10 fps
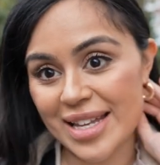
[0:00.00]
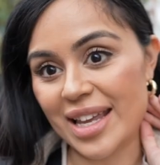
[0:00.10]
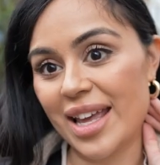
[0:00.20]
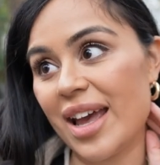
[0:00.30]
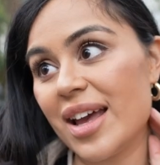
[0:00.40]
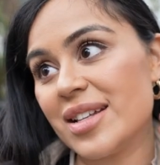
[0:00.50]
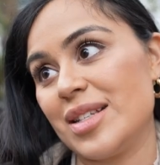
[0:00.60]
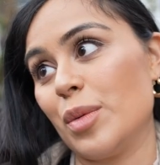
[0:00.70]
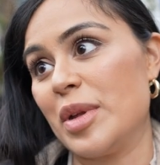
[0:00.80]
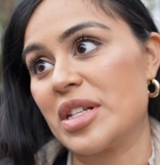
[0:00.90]
tickets,
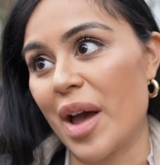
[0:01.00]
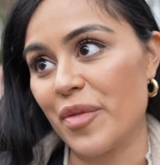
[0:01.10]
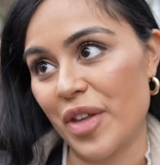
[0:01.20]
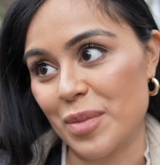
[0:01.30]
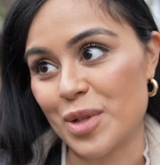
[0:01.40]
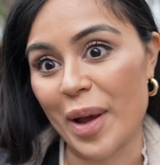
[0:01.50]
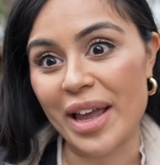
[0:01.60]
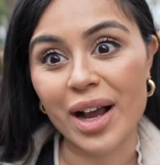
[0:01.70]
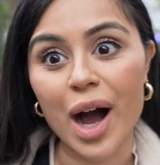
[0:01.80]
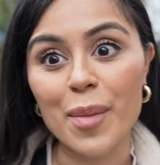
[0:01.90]
it'll be time for him to
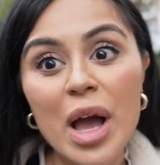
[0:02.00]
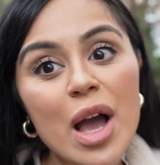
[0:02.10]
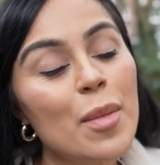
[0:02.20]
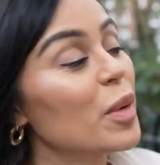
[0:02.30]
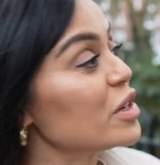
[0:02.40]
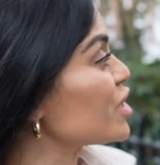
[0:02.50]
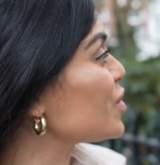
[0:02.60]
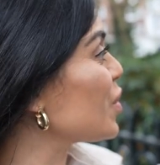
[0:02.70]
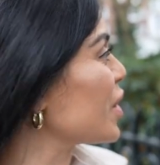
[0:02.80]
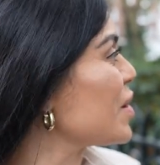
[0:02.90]
wake up. But we're just
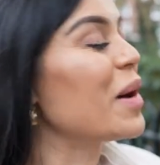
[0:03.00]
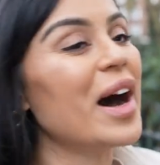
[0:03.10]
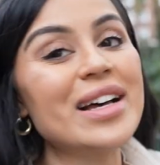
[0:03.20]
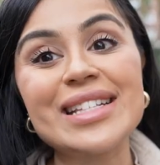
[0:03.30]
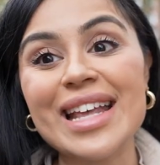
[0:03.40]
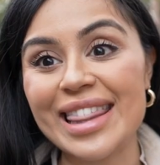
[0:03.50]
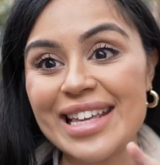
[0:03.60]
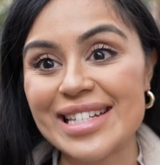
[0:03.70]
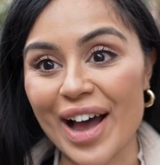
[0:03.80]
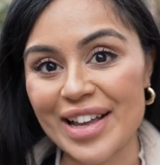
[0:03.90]
walking past
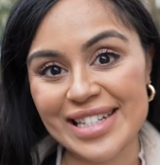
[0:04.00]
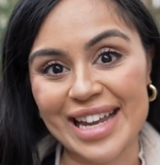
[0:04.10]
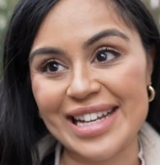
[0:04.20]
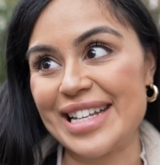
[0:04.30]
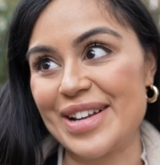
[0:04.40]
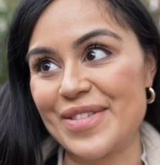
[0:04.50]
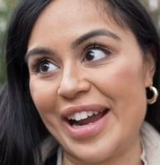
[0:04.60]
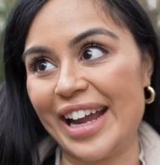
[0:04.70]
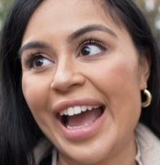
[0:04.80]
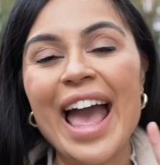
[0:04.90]
this ice skating
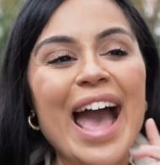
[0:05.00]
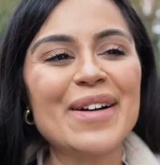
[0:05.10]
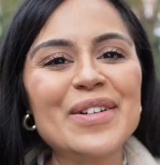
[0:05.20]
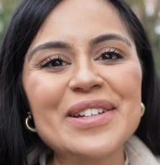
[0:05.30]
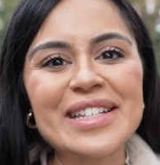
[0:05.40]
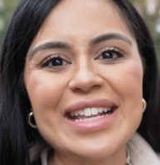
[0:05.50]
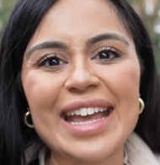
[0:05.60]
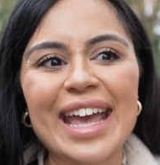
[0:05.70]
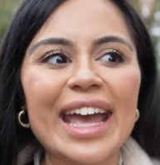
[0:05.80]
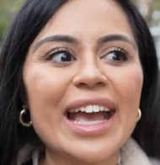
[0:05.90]
ring, and we were
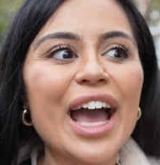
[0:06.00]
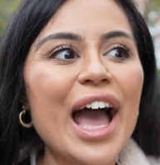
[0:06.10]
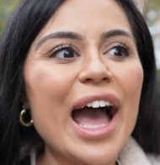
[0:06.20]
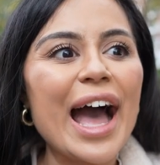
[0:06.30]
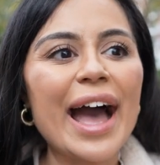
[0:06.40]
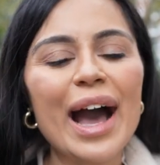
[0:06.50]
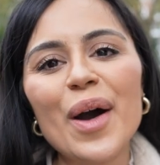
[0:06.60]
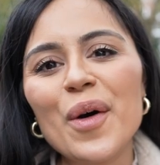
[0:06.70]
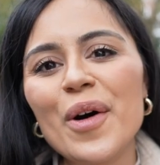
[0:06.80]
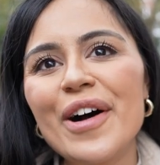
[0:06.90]
saying,
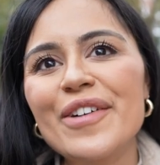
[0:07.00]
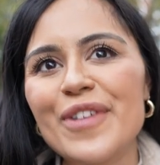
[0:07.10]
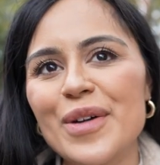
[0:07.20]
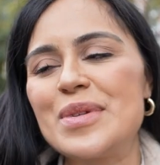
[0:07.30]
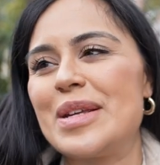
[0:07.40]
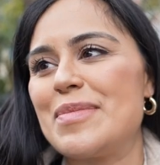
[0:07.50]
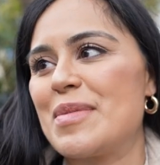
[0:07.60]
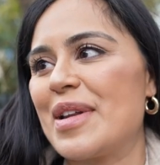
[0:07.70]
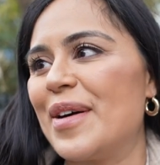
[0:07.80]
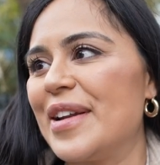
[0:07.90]
how fun would it be
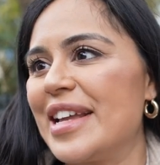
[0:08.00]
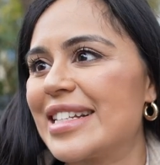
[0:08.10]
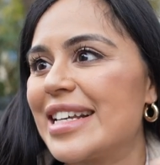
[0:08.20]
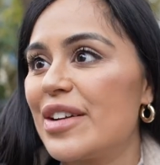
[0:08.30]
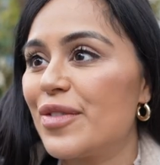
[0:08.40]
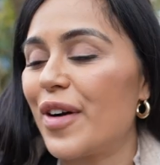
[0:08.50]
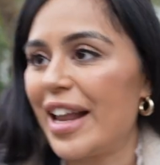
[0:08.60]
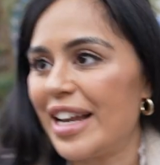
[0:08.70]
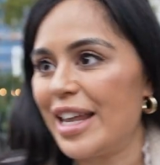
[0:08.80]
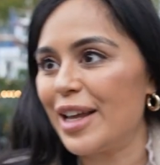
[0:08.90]
when Onyx can
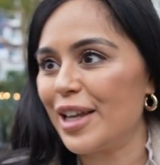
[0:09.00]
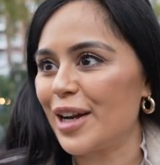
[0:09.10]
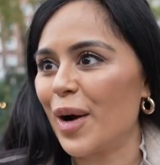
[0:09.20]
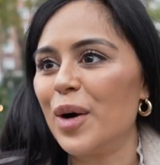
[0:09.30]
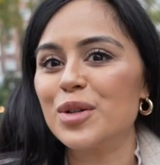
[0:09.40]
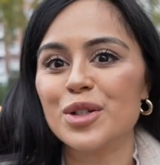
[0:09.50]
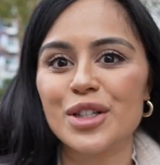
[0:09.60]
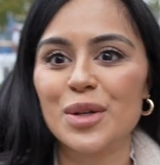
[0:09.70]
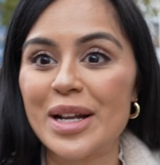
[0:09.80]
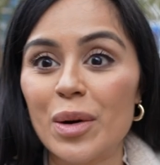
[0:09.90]
finally, you know, hold on
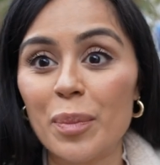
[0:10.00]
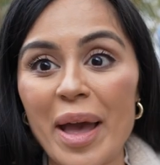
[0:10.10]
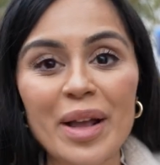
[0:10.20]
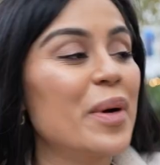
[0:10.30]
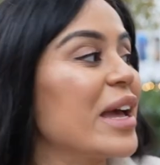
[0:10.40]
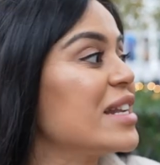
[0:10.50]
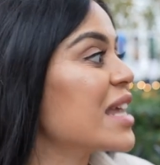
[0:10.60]
those little penguins?